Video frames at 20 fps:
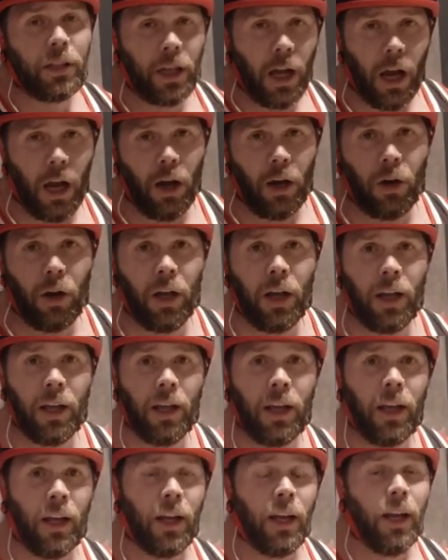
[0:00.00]
So
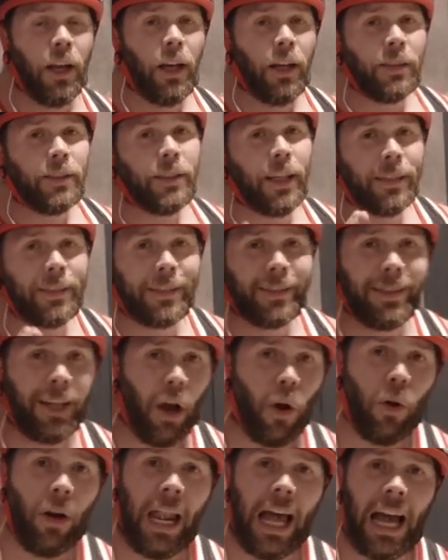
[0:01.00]
the
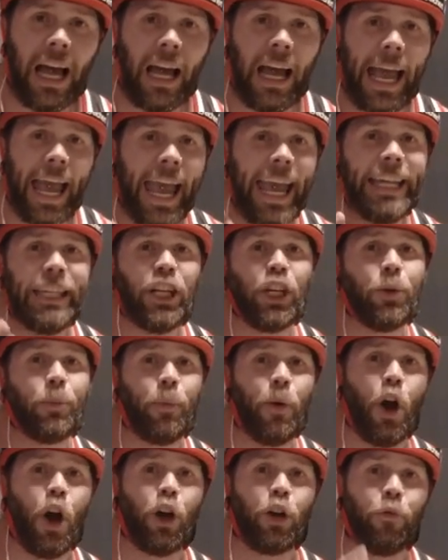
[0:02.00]
Sola H
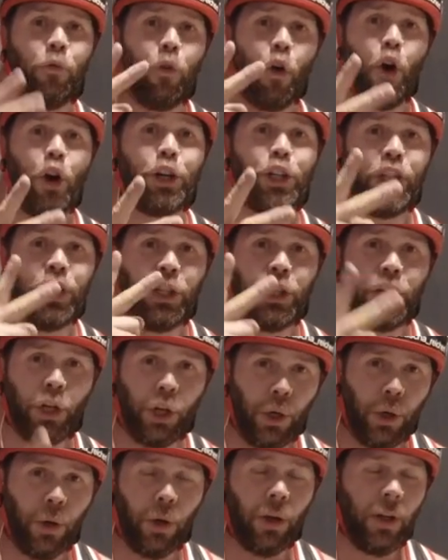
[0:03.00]
block version
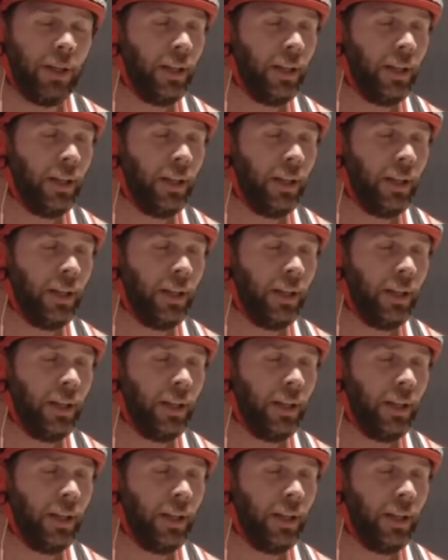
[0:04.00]
2